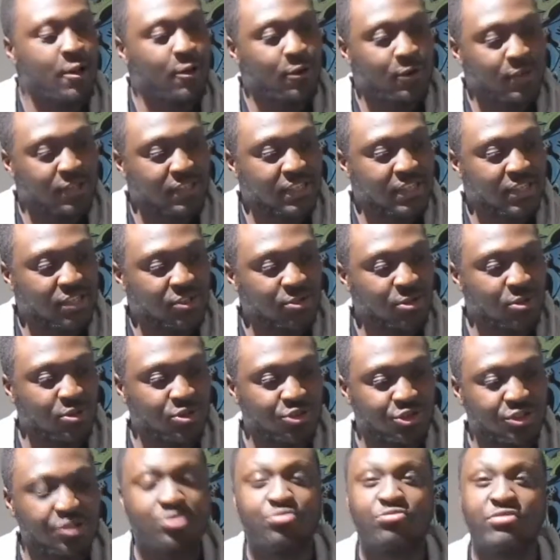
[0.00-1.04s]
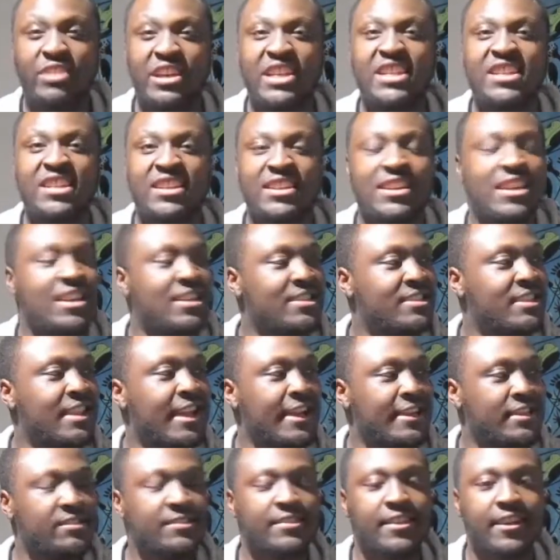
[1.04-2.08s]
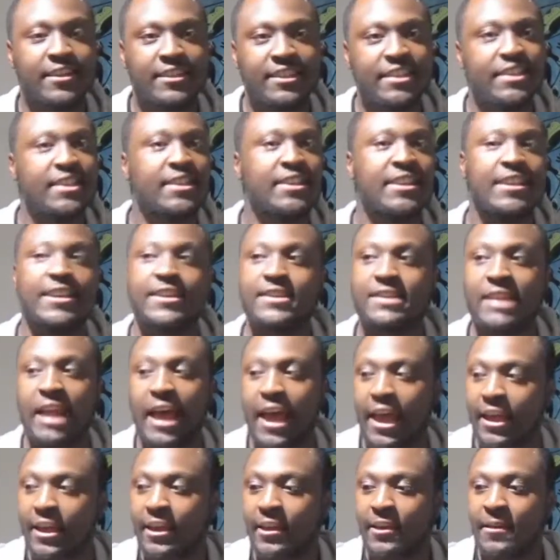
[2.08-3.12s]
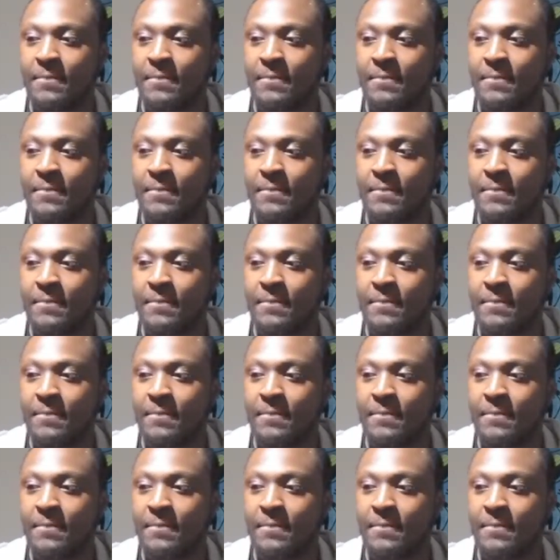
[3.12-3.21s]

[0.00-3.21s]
because it's not just reading, it's like studying, it's like